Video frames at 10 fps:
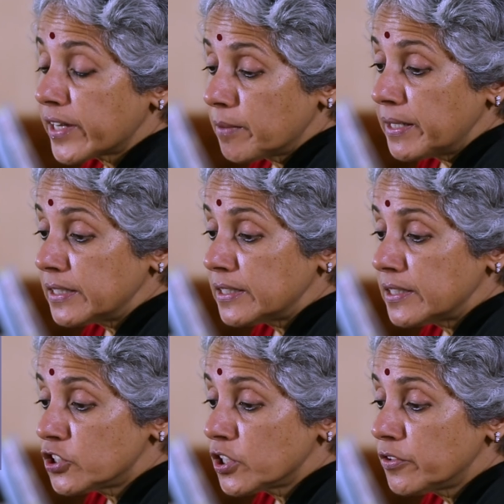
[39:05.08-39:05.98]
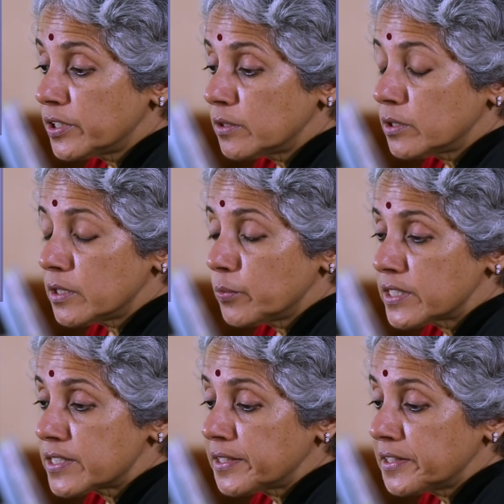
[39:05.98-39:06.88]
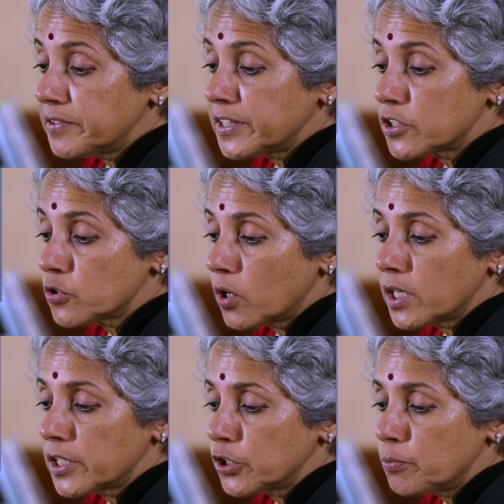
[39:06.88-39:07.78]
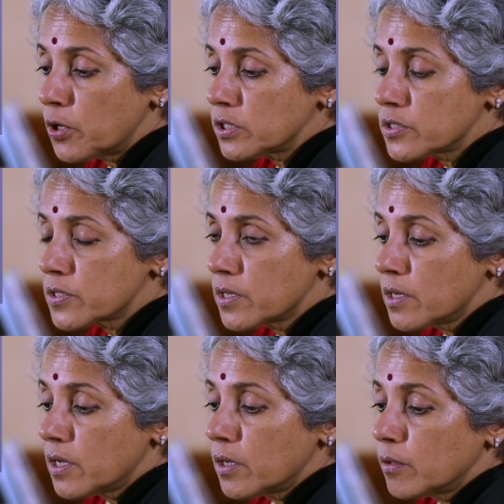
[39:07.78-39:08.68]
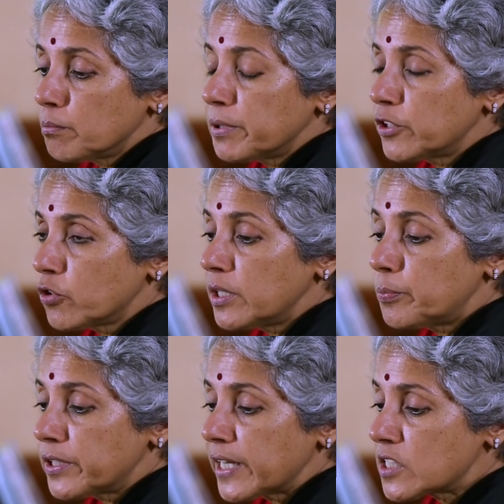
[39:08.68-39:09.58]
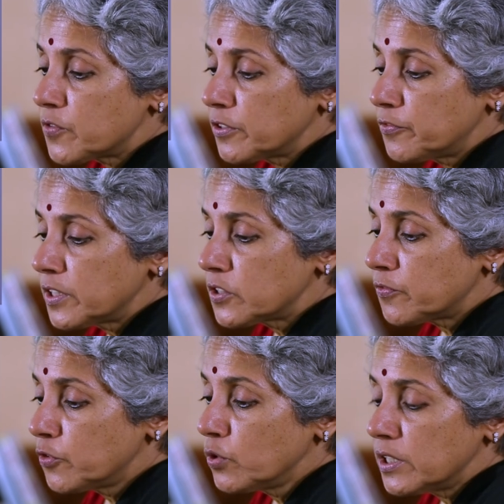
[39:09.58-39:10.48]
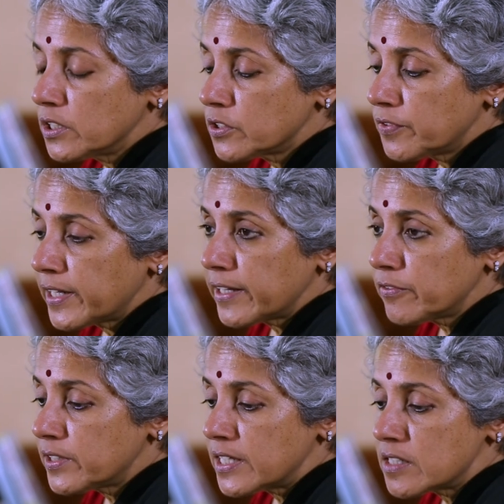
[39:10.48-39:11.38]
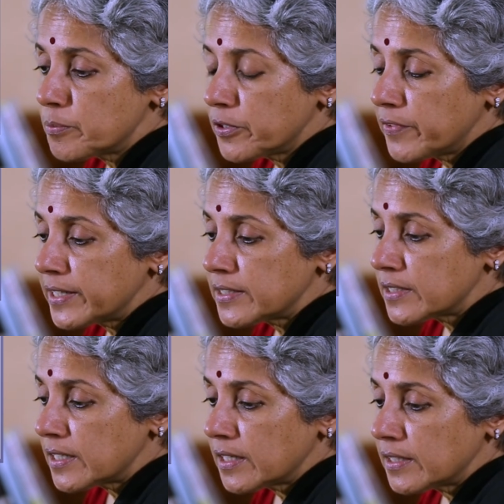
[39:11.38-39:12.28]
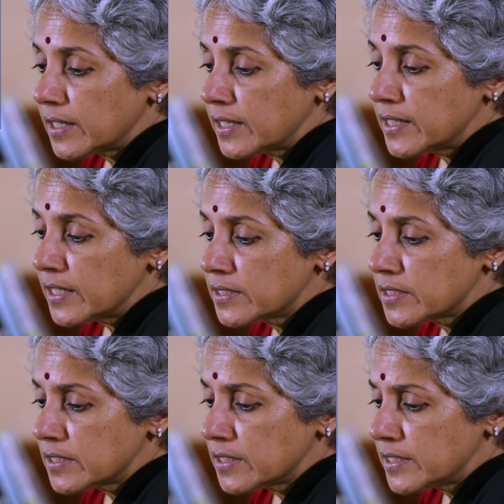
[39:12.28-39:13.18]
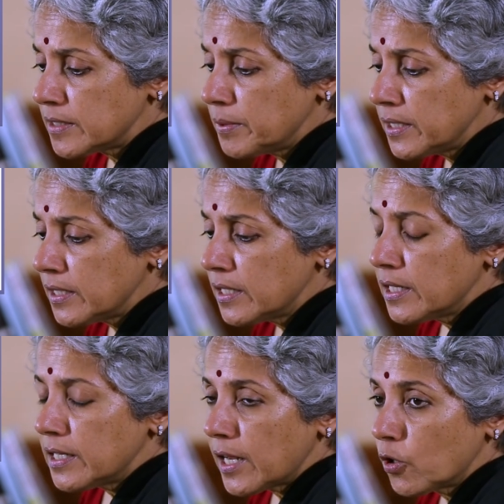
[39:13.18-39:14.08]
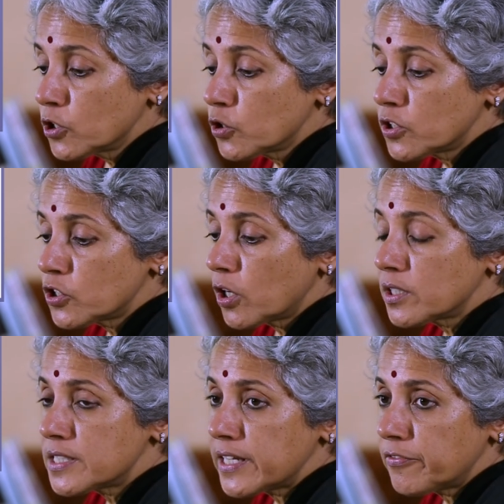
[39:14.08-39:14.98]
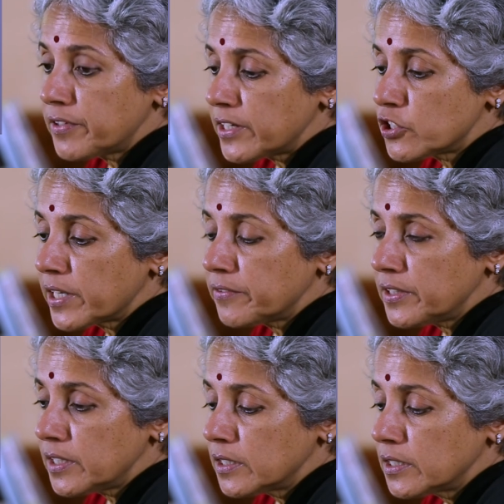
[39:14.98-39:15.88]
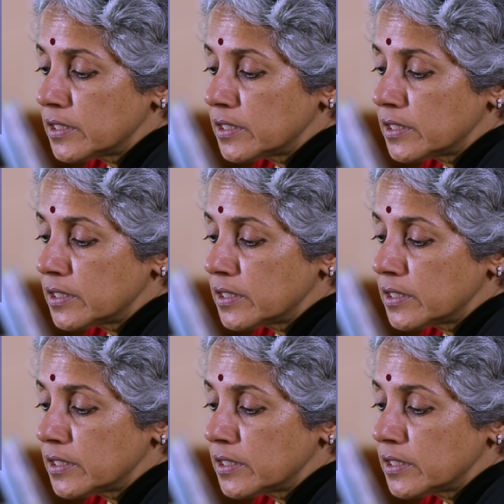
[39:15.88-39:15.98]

recommended in children. We are still giving it to all our newborns, but it only protects for the first few years of life. It doesn't prevent adult T B, and also it's not safe in H I V.